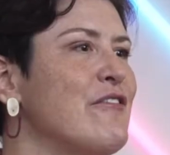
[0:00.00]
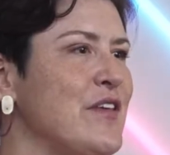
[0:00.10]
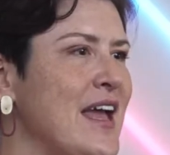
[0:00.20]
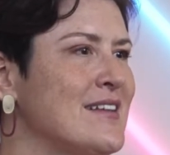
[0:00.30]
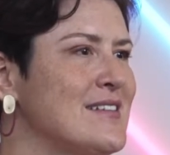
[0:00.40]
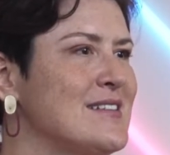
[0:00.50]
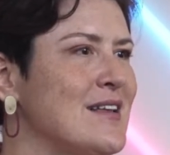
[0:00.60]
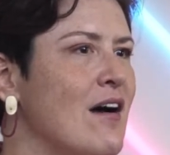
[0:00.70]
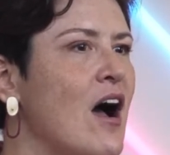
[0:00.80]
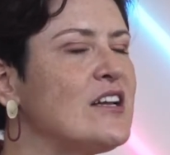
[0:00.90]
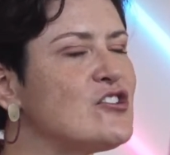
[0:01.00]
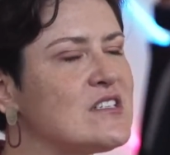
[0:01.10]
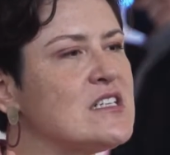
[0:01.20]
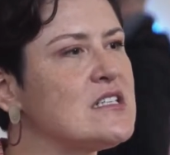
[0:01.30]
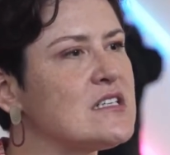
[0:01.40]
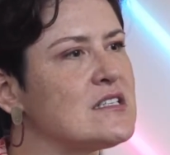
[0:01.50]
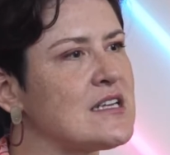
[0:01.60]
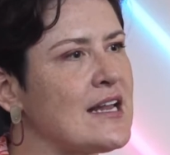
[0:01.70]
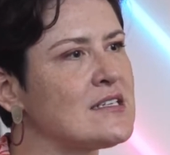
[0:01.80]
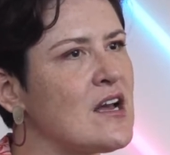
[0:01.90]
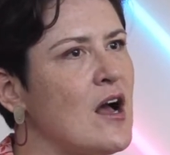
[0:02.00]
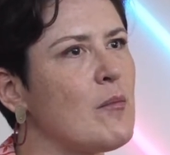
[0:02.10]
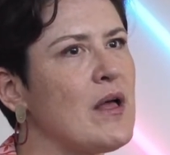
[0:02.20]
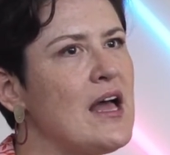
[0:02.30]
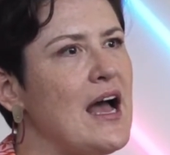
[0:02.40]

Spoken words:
the answer. I just need to stand up,